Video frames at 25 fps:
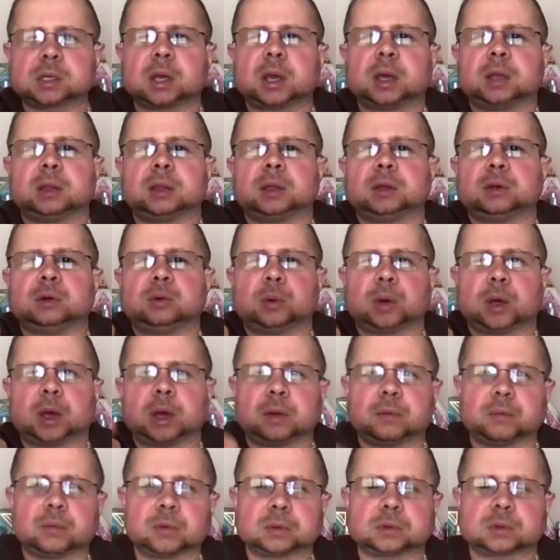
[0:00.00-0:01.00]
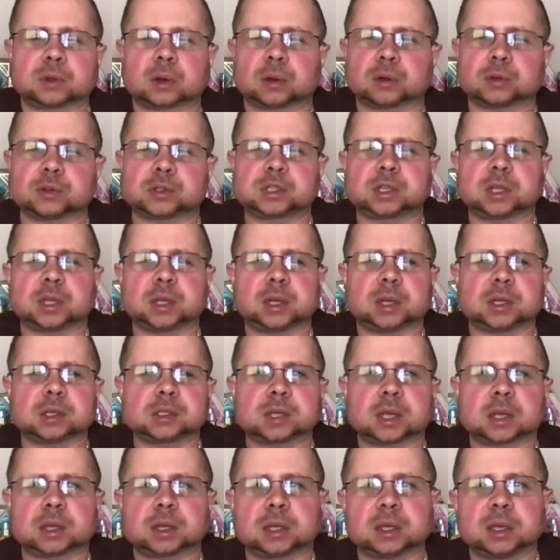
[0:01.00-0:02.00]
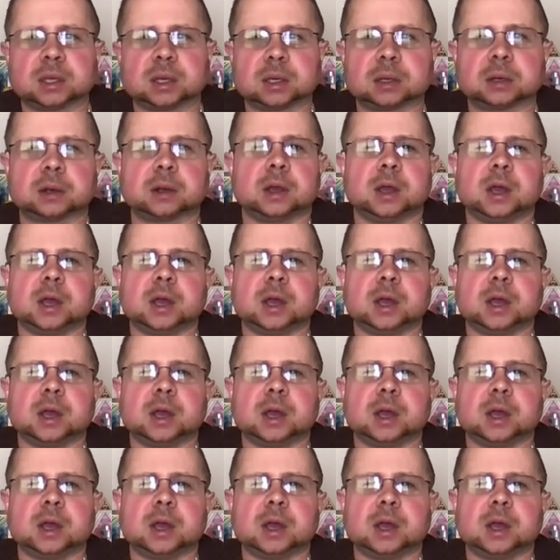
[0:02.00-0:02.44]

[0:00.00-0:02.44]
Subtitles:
and then you have Darth Sidious at the end.